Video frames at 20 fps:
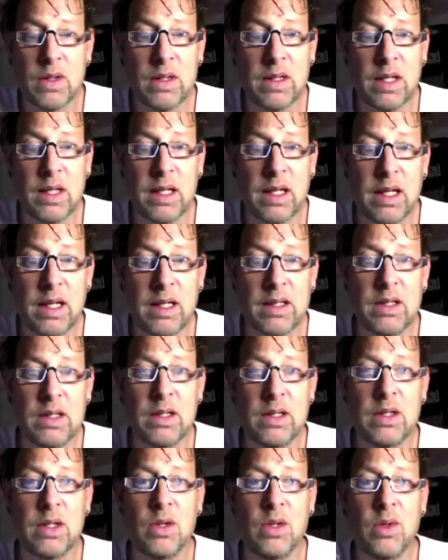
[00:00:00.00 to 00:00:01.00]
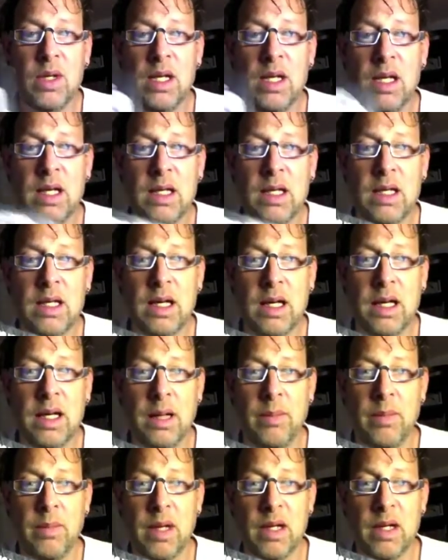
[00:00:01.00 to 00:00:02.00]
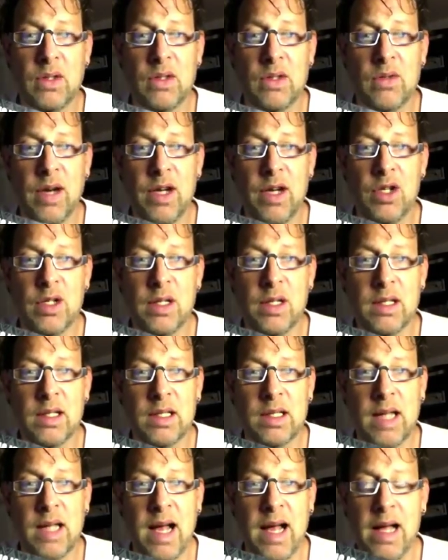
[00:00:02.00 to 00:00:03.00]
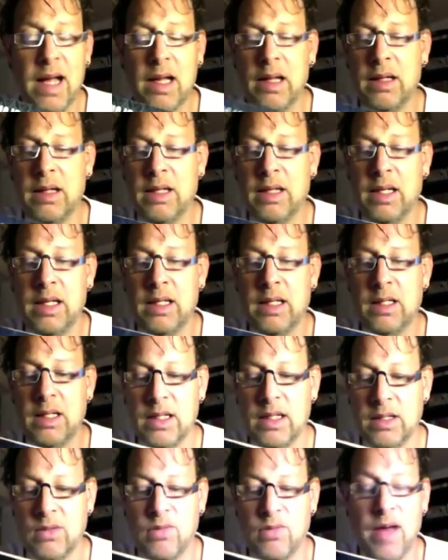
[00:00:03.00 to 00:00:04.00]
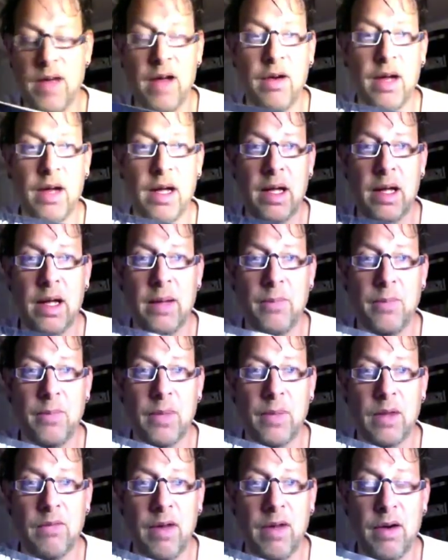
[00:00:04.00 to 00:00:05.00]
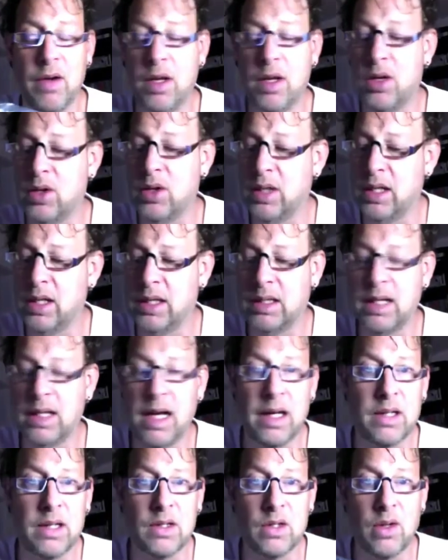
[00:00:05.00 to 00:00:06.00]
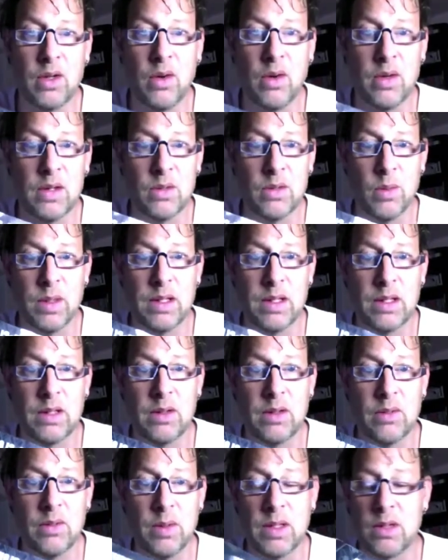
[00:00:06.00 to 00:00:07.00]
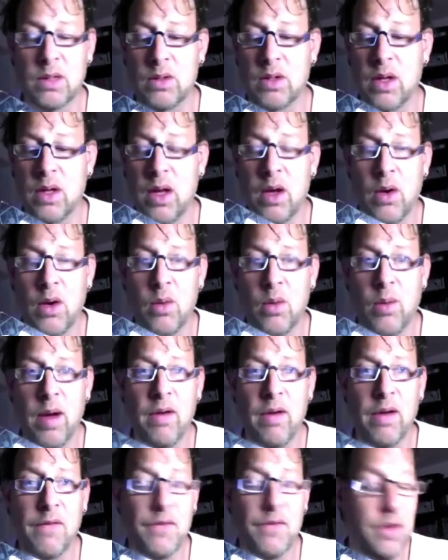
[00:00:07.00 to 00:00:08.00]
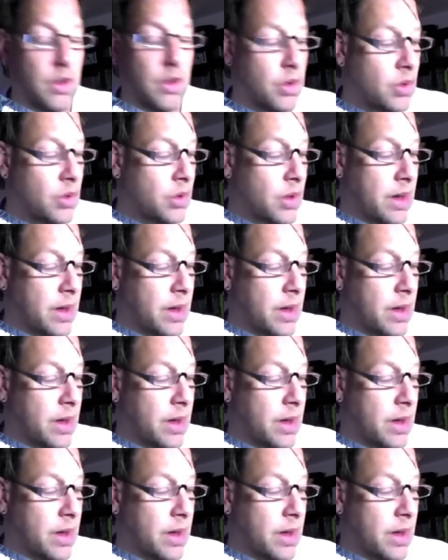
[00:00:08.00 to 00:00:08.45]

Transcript: in his unique illustrational style. He's very very good in telling stories with very few